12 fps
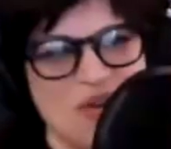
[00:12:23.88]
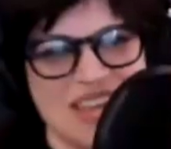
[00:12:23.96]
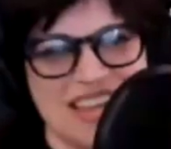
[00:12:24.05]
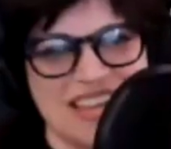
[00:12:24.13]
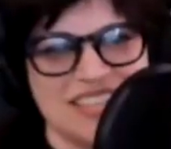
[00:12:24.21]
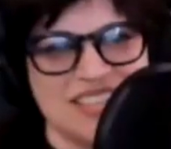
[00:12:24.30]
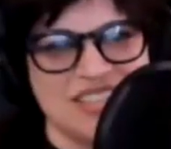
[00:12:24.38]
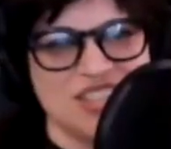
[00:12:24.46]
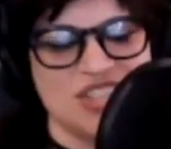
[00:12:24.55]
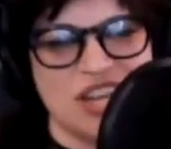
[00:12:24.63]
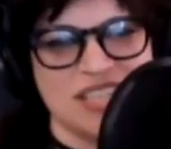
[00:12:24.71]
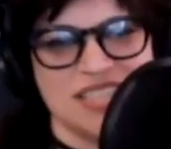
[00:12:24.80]
he's
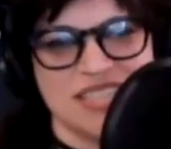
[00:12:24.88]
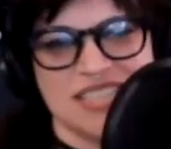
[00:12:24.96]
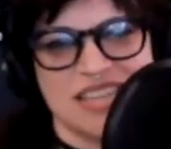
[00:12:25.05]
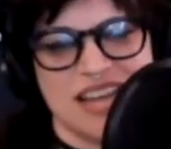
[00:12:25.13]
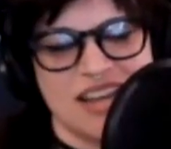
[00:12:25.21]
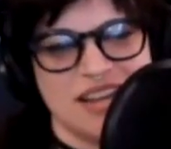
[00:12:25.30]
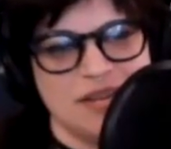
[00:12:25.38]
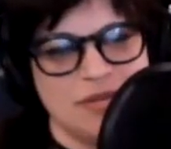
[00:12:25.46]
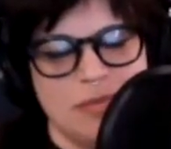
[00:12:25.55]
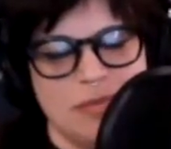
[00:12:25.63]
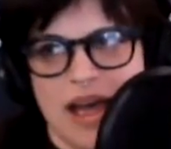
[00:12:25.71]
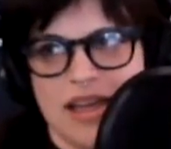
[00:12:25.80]
just uh,
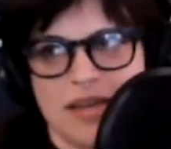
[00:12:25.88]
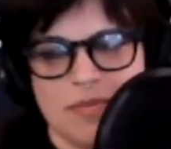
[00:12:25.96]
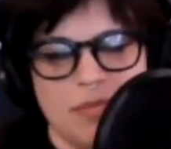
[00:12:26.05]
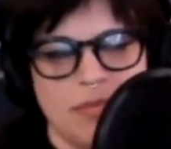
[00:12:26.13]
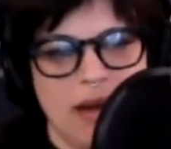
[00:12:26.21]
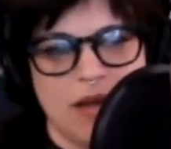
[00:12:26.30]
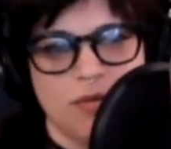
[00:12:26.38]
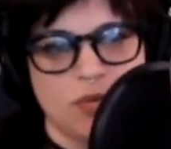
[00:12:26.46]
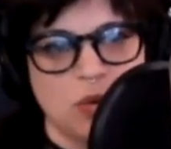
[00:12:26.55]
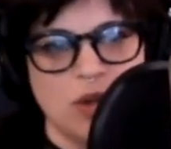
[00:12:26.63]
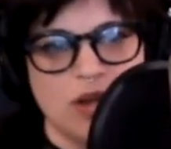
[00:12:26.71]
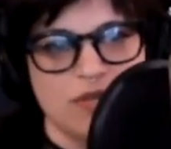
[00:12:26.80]
by by
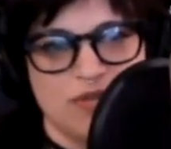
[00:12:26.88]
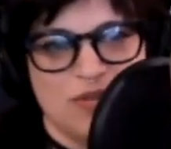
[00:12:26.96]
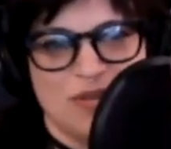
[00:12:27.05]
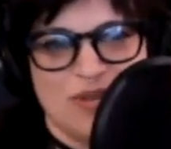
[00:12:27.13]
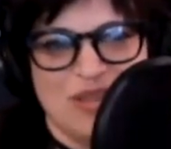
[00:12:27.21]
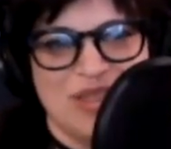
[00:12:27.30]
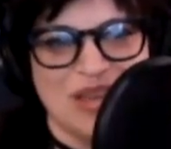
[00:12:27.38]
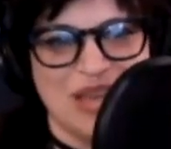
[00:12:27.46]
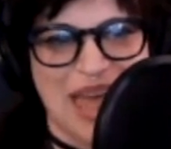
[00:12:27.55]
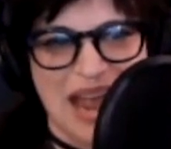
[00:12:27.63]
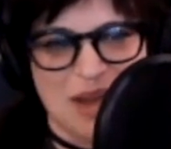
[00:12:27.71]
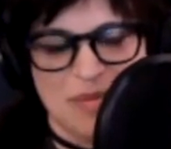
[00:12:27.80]
rule of the
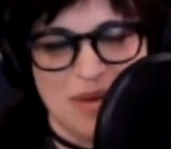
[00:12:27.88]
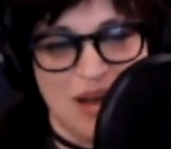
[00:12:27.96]
game,